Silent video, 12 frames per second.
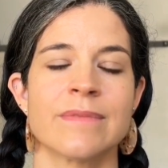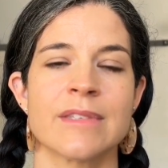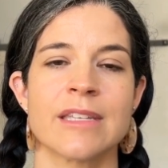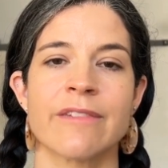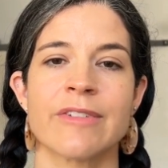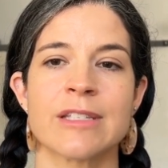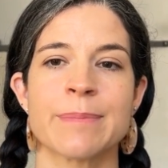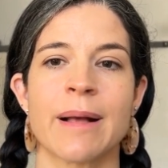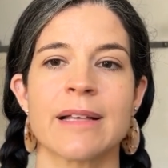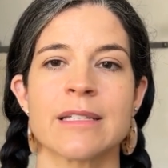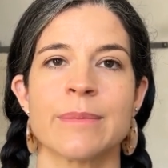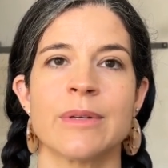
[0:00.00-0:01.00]
See if it's
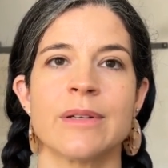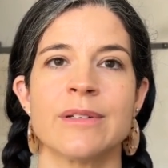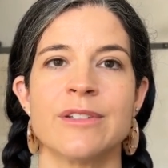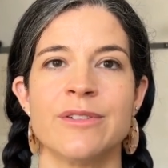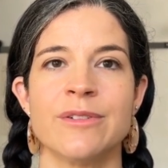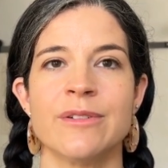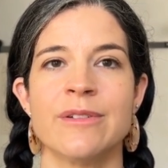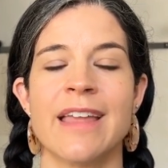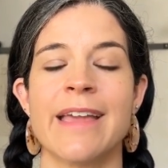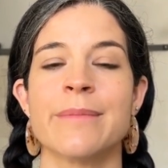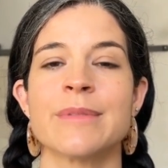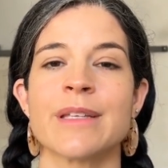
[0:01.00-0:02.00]
possible to
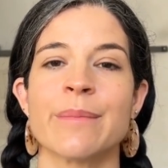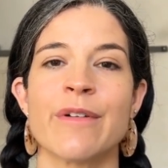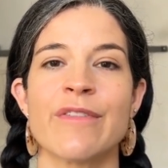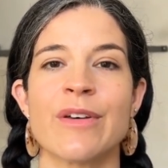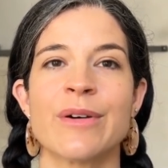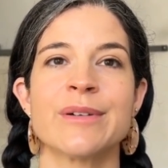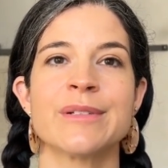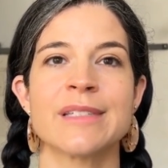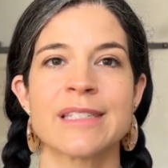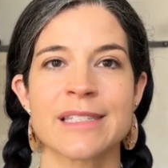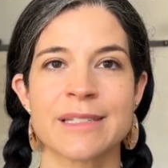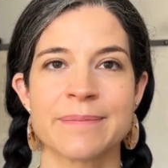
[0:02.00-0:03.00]
name some of
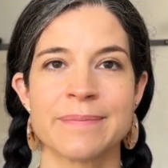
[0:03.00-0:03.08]
those.